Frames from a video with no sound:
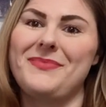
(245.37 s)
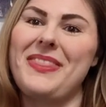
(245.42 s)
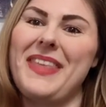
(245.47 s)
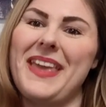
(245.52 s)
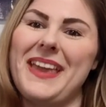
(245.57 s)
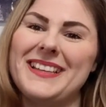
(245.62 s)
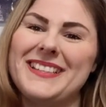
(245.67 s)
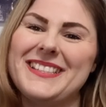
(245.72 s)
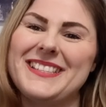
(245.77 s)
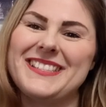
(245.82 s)

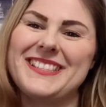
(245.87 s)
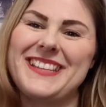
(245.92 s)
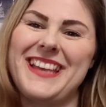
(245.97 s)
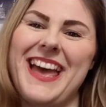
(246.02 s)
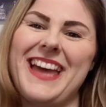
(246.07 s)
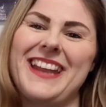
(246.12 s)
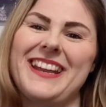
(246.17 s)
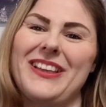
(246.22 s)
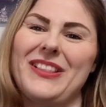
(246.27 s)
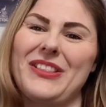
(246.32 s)
Thanks,
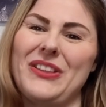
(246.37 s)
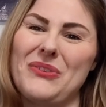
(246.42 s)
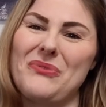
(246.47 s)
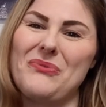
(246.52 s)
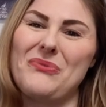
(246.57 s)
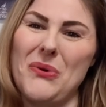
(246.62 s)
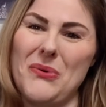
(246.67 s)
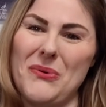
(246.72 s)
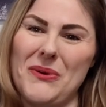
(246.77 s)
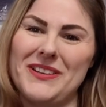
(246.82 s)
and I look
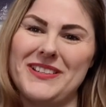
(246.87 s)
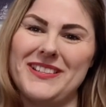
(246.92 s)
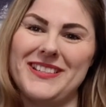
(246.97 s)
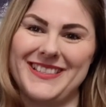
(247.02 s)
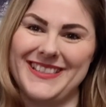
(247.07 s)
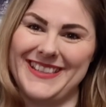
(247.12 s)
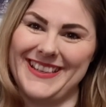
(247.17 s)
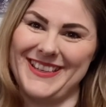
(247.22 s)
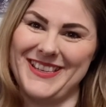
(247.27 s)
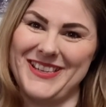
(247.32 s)
forward to
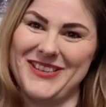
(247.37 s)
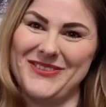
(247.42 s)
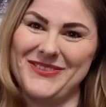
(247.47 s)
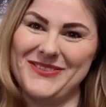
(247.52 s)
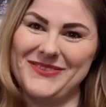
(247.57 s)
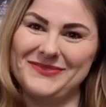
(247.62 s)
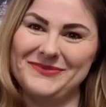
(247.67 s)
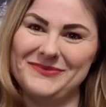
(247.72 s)
seeing you.